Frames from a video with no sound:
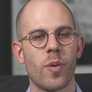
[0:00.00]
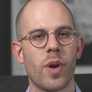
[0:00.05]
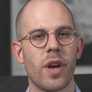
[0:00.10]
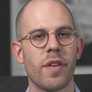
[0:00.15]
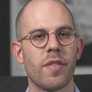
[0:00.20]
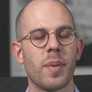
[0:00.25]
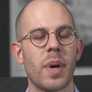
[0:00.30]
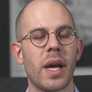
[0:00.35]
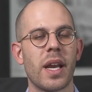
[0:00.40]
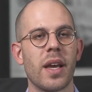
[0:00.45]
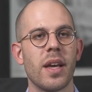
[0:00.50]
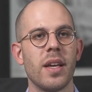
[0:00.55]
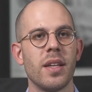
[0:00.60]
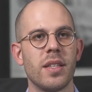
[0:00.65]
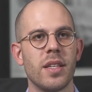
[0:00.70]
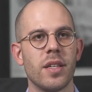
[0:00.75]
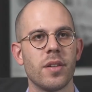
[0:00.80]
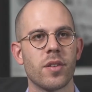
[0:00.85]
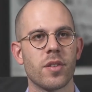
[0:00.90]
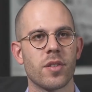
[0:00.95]
We have about
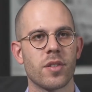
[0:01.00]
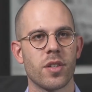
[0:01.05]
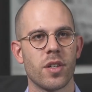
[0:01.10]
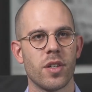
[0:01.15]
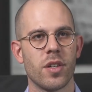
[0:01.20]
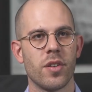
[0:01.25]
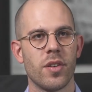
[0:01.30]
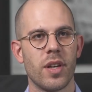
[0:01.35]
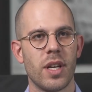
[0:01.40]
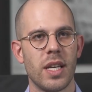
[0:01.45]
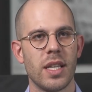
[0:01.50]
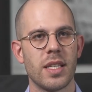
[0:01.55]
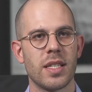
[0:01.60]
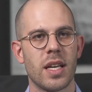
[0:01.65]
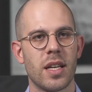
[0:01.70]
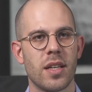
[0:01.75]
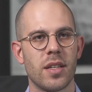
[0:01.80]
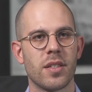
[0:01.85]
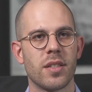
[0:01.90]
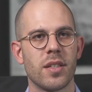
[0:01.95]
18 or so really
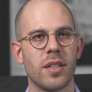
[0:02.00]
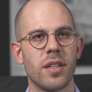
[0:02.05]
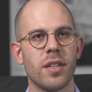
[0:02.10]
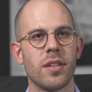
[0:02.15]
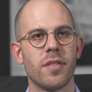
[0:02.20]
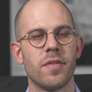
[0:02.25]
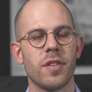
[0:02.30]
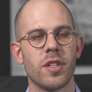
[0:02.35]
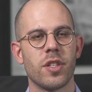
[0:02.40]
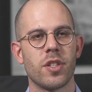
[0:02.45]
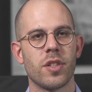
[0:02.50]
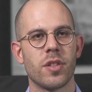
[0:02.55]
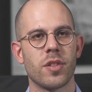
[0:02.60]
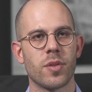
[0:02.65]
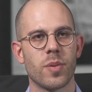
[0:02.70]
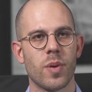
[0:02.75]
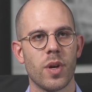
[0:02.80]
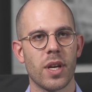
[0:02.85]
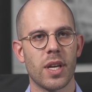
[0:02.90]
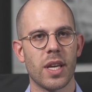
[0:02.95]
talented individuals
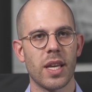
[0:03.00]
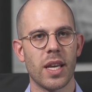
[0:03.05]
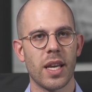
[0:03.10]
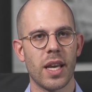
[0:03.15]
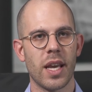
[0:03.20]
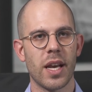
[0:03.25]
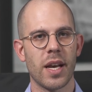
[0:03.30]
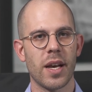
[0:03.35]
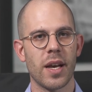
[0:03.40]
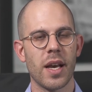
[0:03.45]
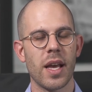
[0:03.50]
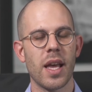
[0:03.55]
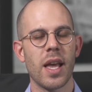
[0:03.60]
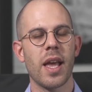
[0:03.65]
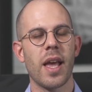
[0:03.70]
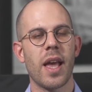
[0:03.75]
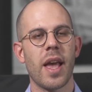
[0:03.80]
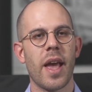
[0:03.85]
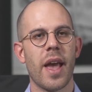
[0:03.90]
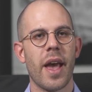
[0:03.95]
working here.
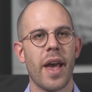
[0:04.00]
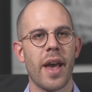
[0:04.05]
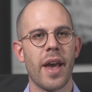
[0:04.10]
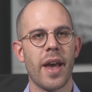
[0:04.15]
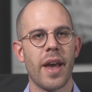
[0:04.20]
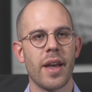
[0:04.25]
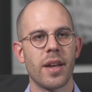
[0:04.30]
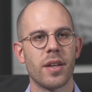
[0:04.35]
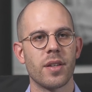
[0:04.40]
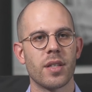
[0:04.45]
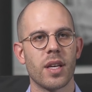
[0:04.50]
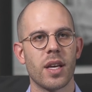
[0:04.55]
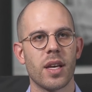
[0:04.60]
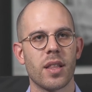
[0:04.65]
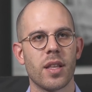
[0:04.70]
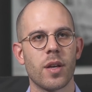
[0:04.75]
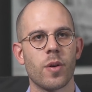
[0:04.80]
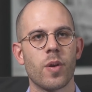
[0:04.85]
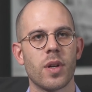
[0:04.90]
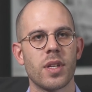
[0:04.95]
And I
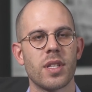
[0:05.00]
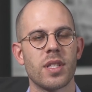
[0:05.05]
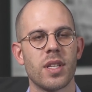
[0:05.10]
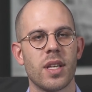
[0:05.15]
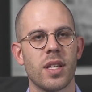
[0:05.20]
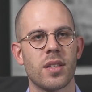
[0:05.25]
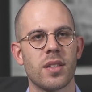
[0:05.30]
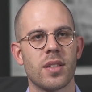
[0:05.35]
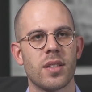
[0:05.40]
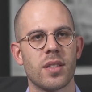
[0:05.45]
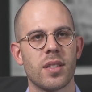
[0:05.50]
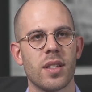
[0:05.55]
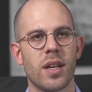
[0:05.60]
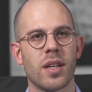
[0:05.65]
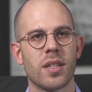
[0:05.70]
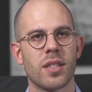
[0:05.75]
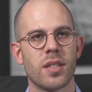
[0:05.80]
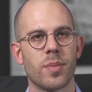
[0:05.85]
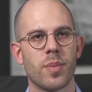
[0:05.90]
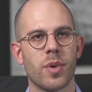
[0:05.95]
think what sets
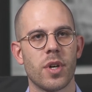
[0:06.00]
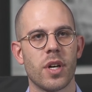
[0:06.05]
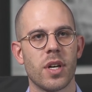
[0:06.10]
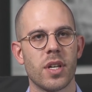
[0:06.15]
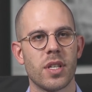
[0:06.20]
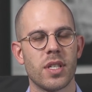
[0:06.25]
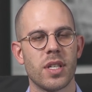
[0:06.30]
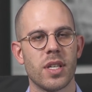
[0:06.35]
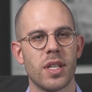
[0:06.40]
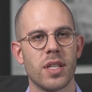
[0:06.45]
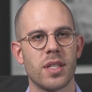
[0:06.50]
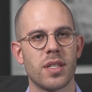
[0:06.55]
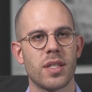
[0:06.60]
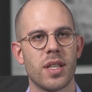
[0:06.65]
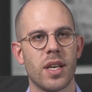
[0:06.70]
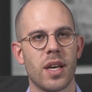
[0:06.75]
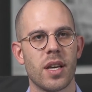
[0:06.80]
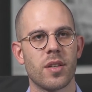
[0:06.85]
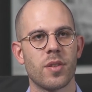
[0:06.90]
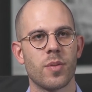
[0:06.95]
us apart is
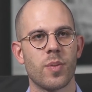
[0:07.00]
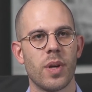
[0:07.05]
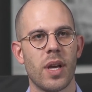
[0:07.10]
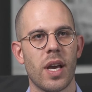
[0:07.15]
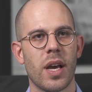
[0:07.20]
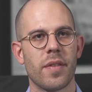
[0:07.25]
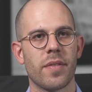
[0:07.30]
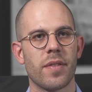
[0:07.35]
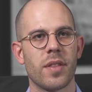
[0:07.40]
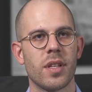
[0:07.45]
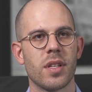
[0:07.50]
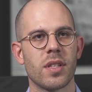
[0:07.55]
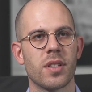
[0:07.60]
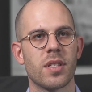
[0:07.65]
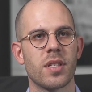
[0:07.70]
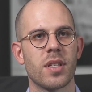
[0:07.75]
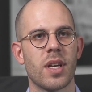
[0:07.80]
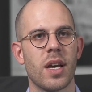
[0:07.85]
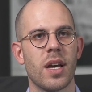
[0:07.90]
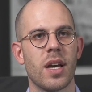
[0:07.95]
that we have
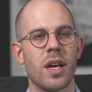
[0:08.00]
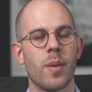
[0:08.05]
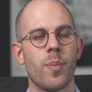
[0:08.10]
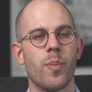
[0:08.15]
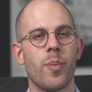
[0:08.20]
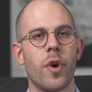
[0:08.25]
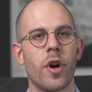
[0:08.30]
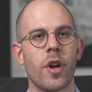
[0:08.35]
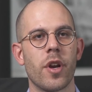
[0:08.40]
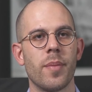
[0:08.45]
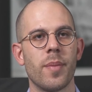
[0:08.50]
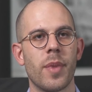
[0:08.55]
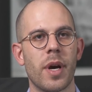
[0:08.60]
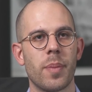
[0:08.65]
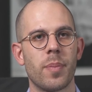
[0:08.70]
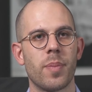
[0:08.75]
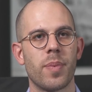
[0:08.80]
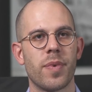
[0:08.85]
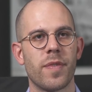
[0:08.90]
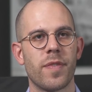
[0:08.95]
this bottom-up